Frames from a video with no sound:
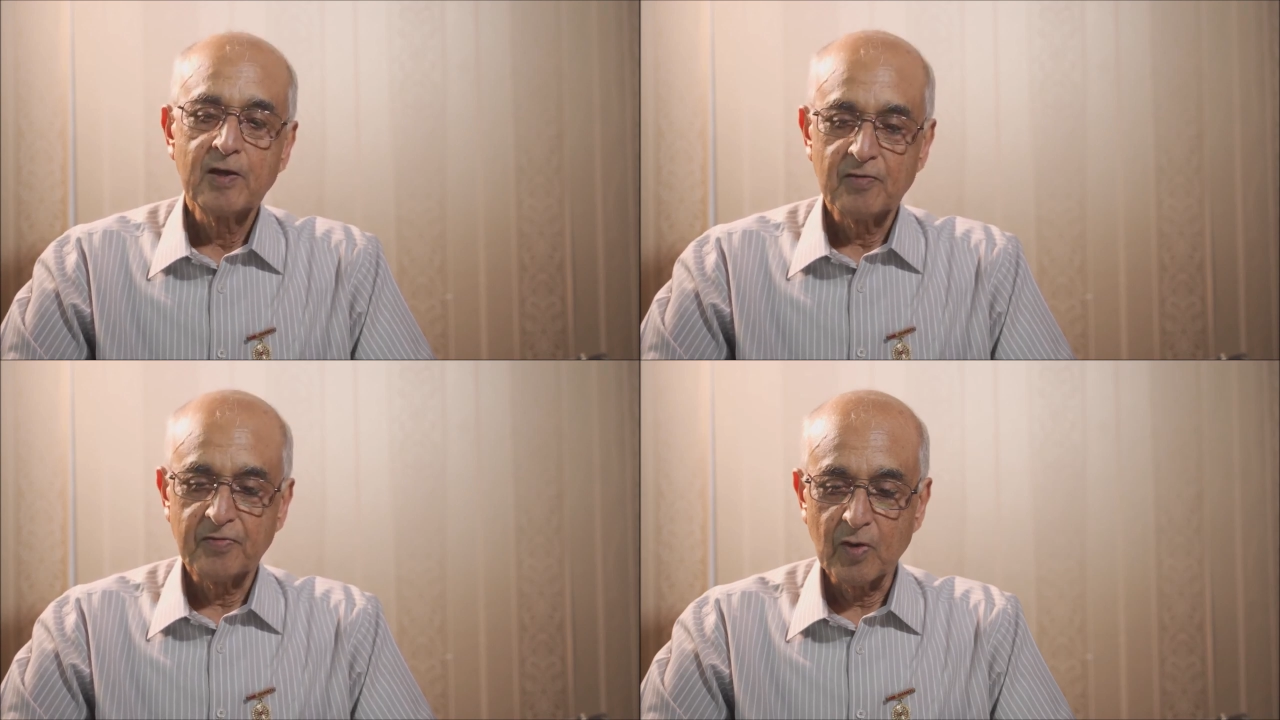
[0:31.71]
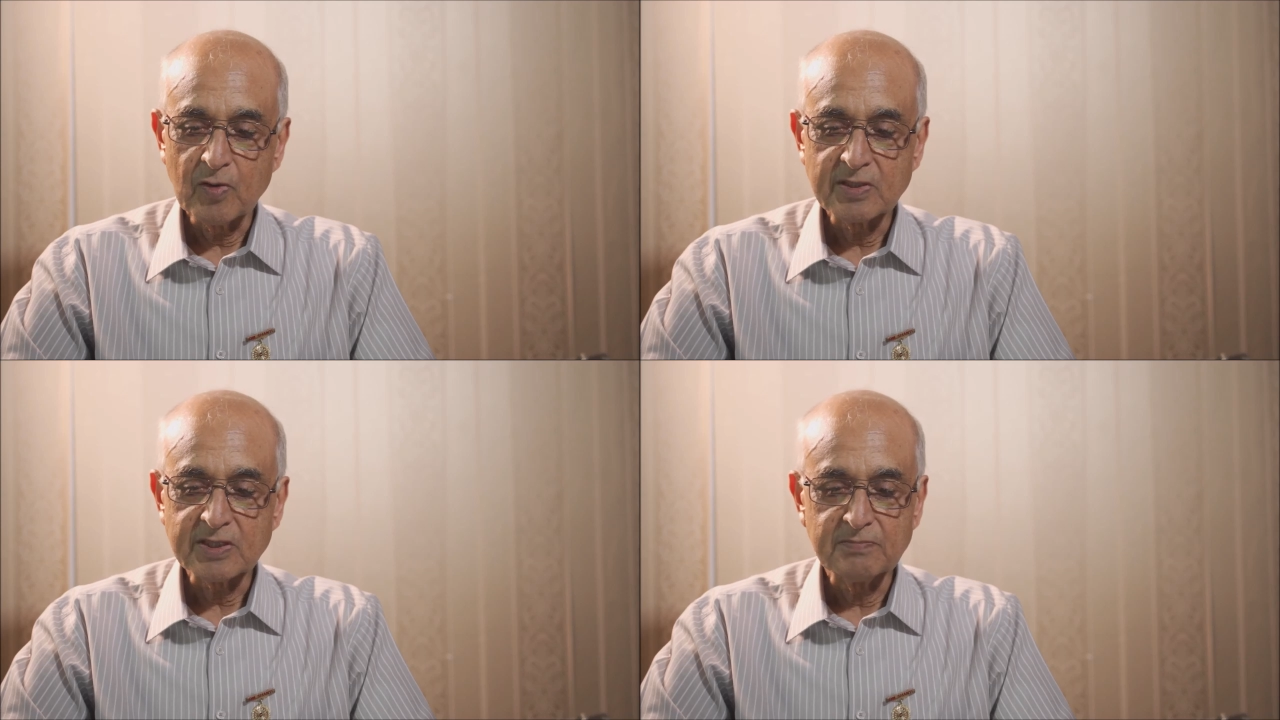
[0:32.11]

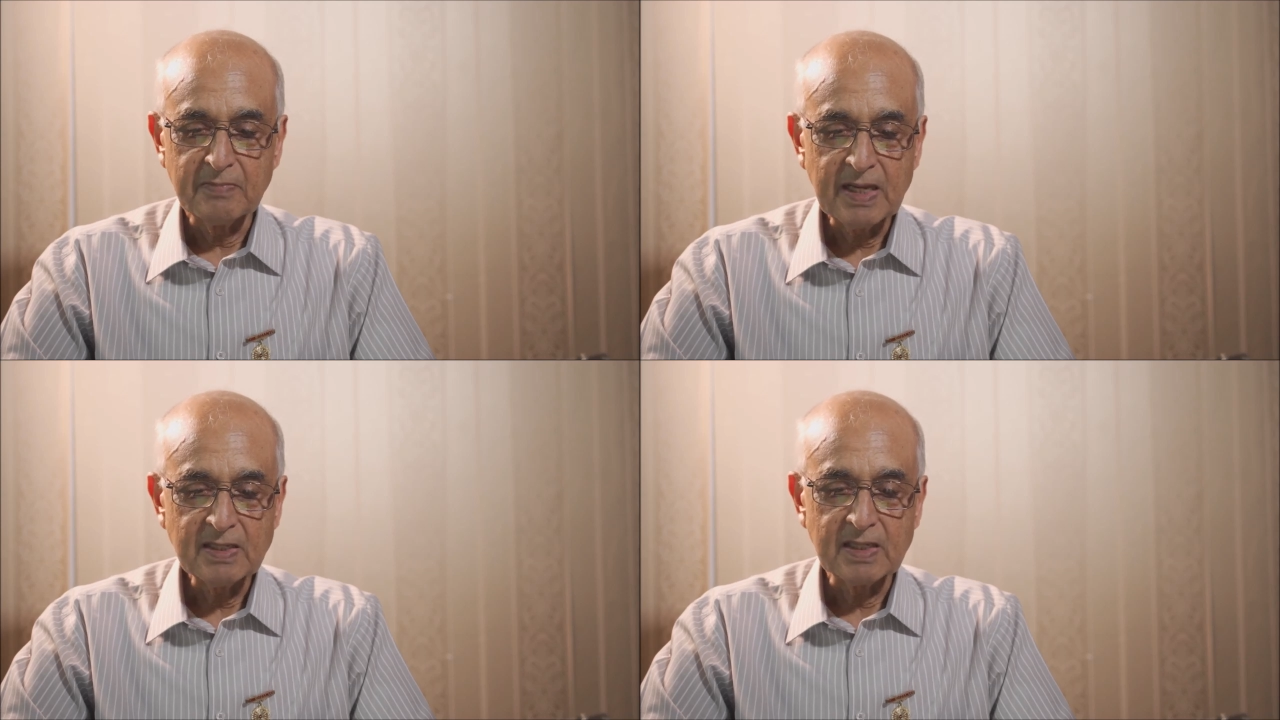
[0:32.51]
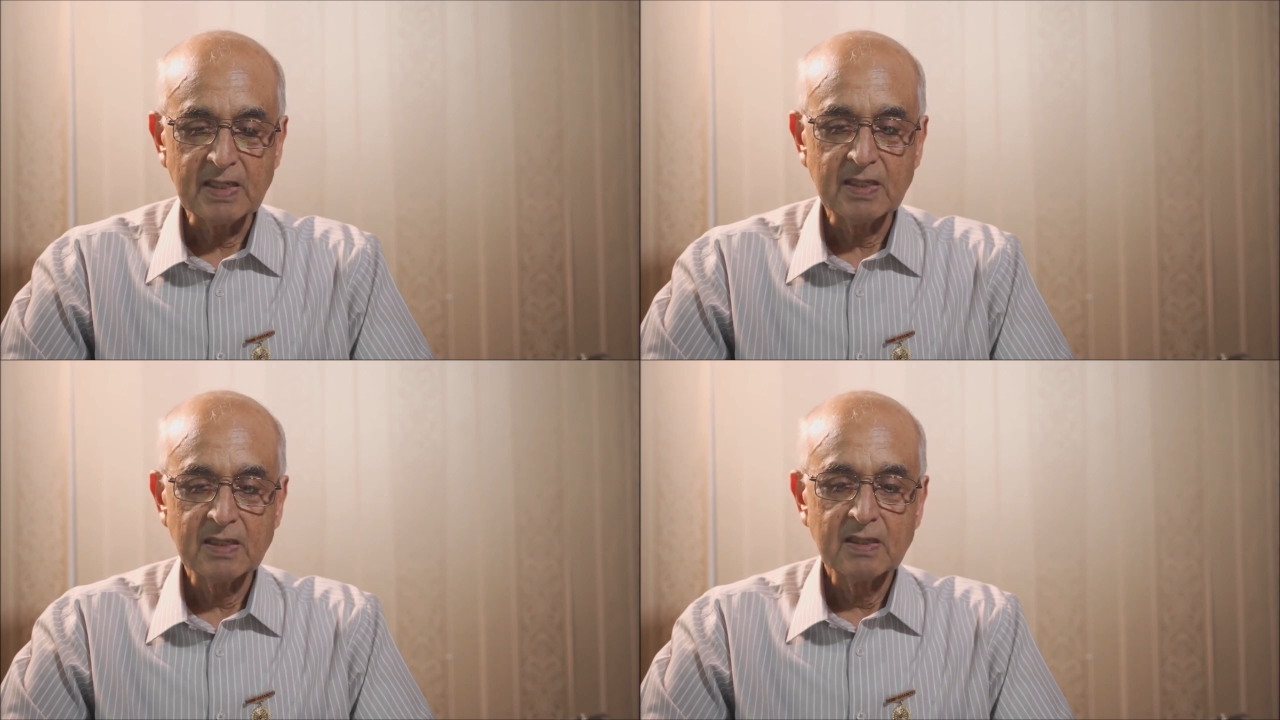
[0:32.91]
focused
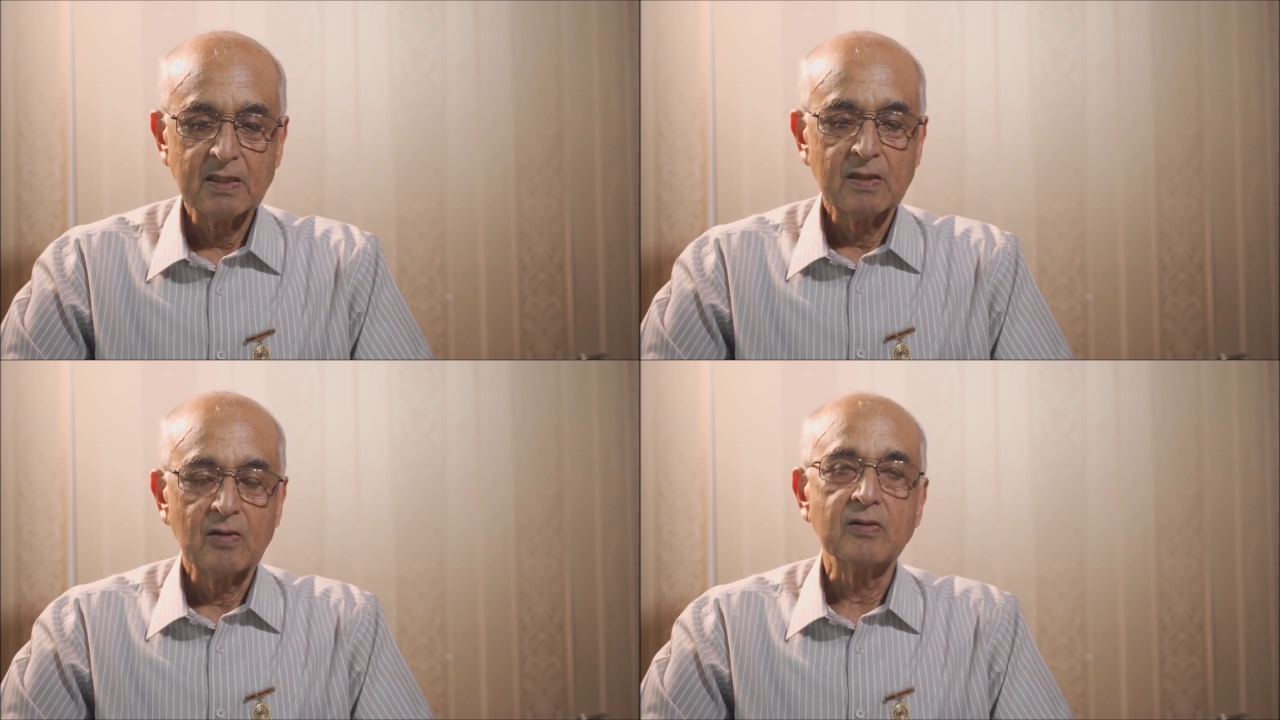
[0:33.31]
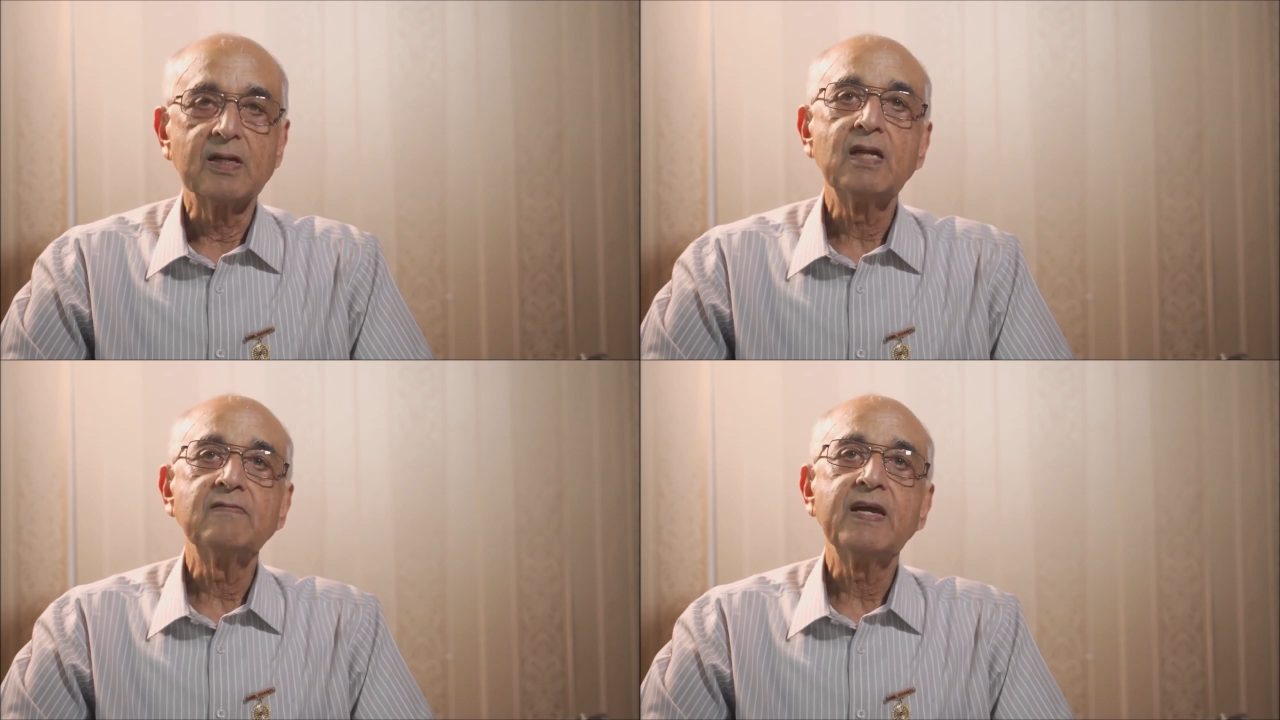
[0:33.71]
mainly on
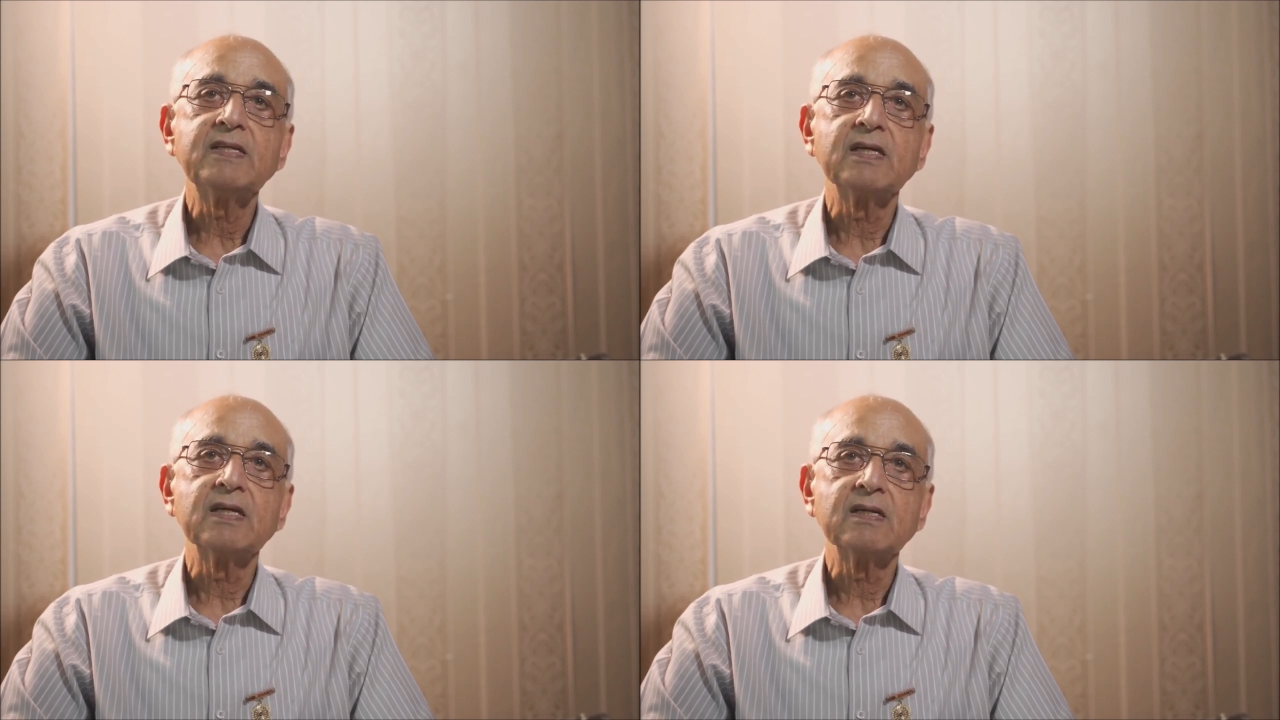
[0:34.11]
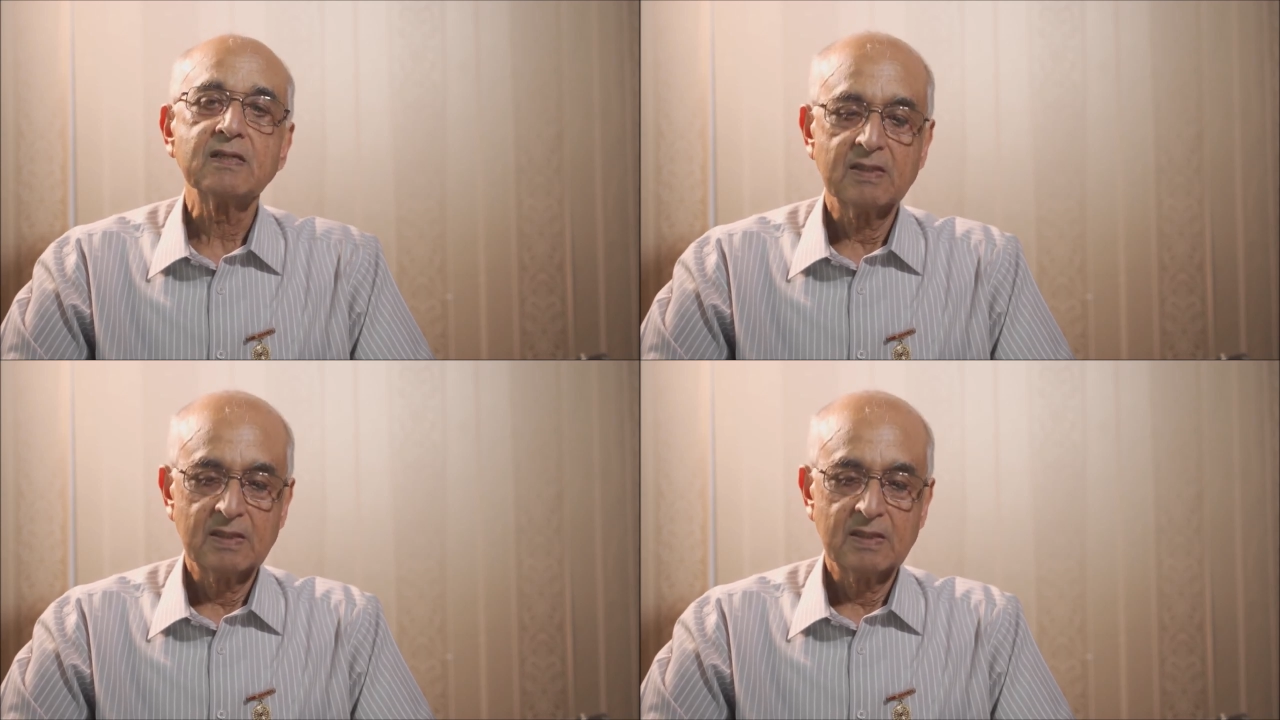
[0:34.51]
elevating